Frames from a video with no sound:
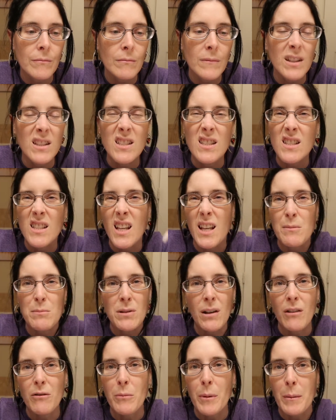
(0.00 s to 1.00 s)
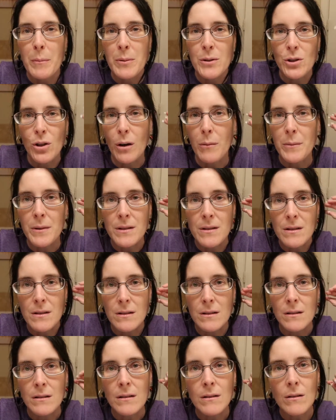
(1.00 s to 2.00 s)
it just keeps off my pajamas
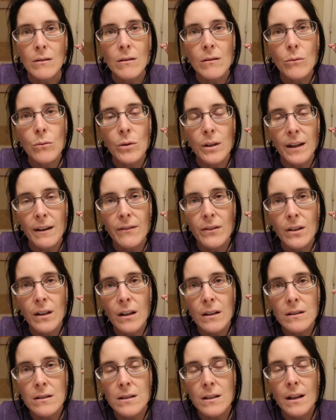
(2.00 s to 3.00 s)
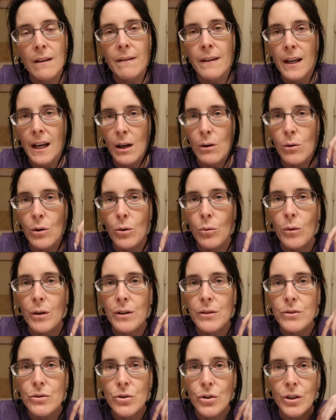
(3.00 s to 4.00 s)
and whatever else, and then I wear
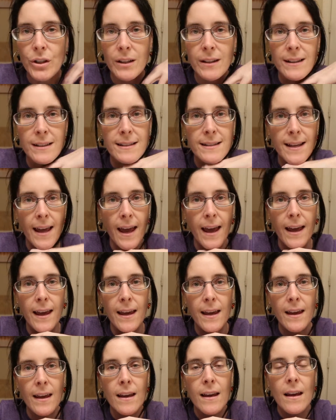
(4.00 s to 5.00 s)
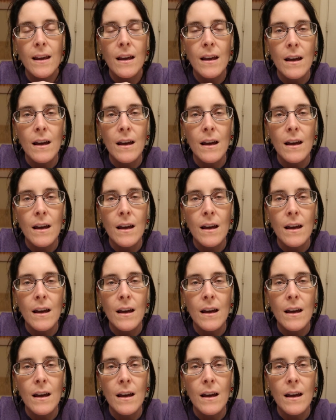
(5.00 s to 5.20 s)
one during the day